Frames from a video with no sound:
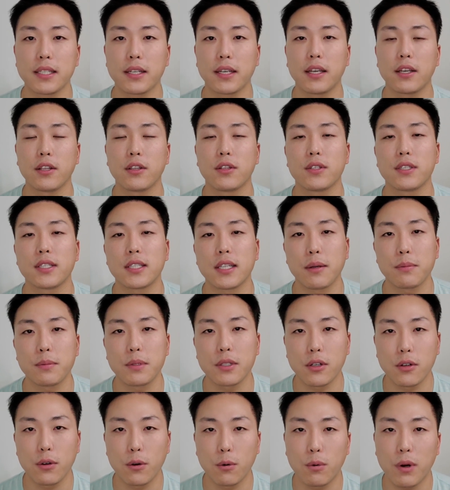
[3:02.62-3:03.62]
looking to stem
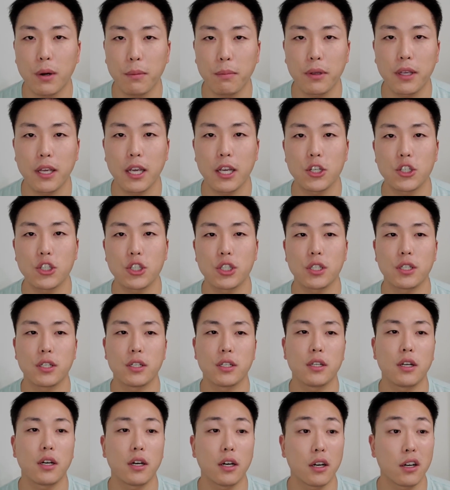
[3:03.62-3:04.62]
cell
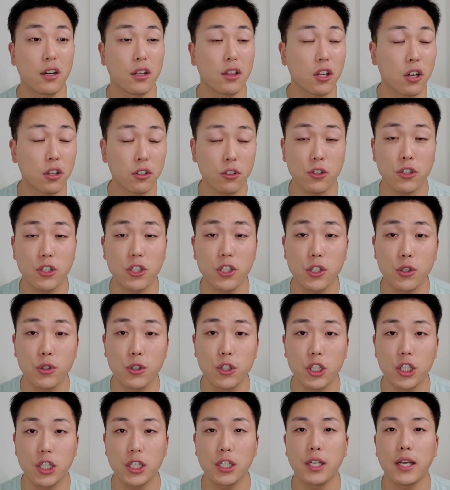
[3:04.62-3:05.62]
replication, Dr.
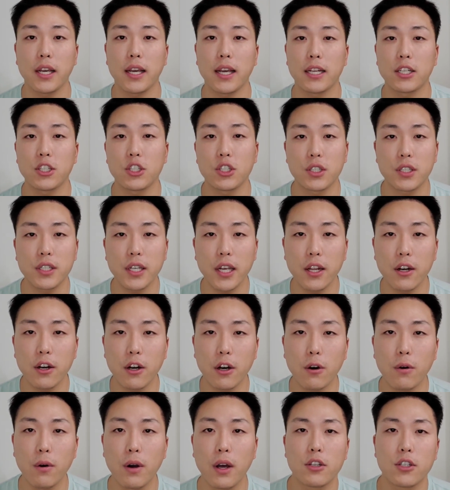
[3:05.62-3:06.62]
Suji and
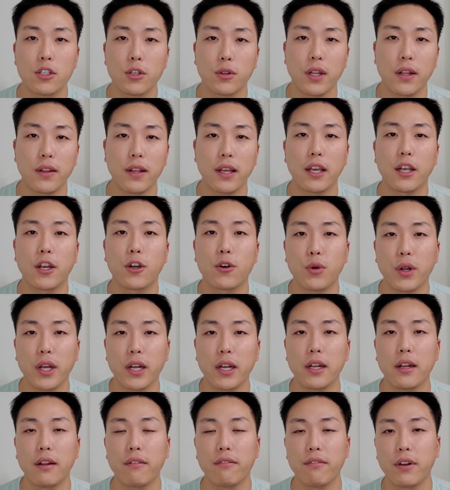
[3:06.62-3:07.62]
Shiseido, so that they can create
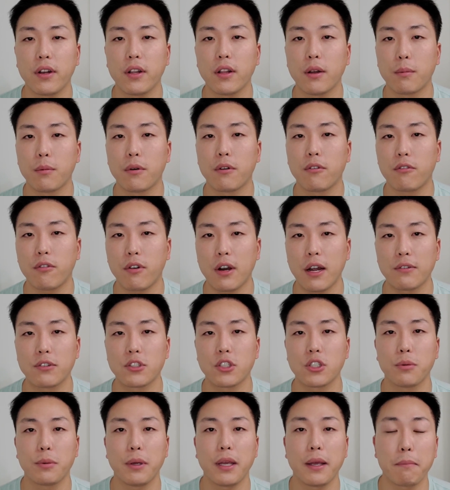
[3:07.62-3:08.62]
an infinite number of grafts
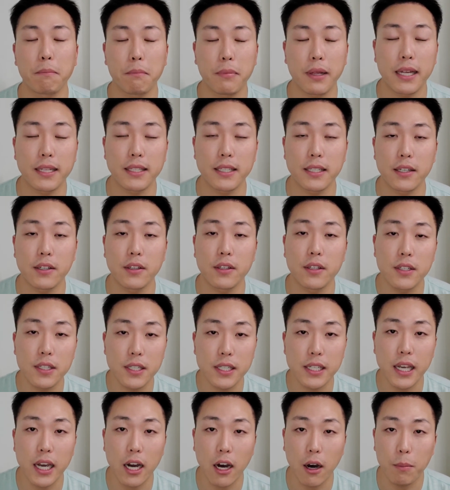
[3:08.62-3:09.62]
to be implanted into the
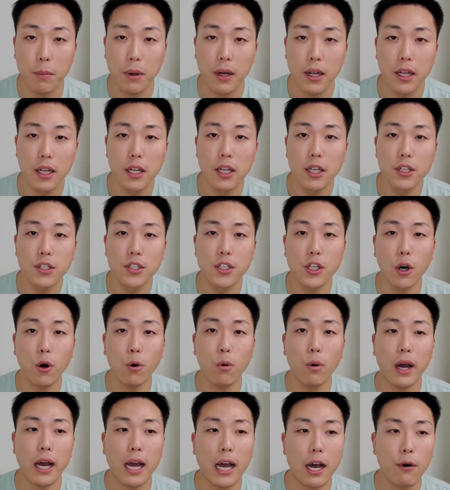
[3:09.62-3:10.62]
scalp.
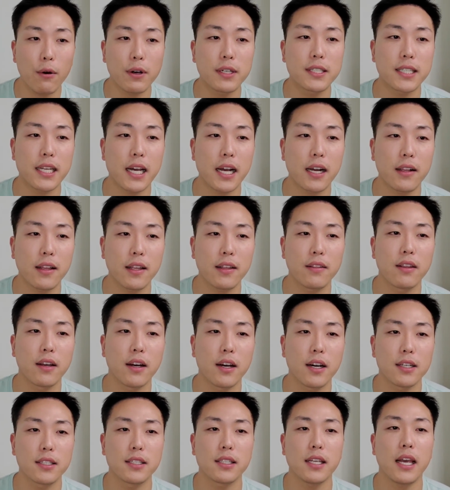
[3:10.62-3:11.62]
So how exactly
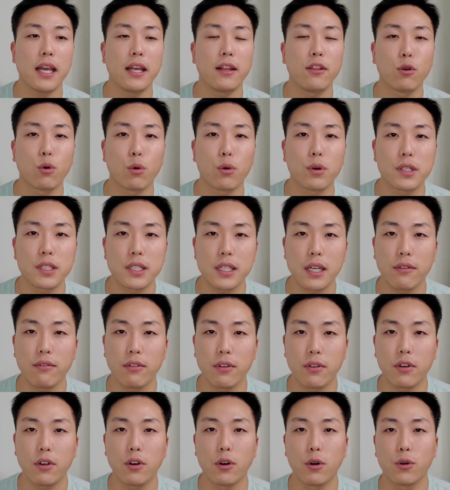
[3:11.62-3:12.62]
does a Norwood
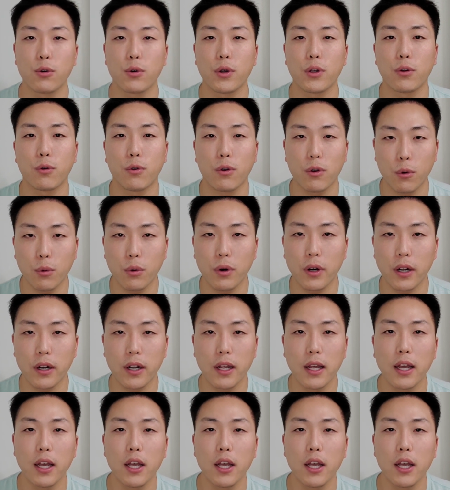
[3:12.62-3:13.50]
7 go to a Norwood 1?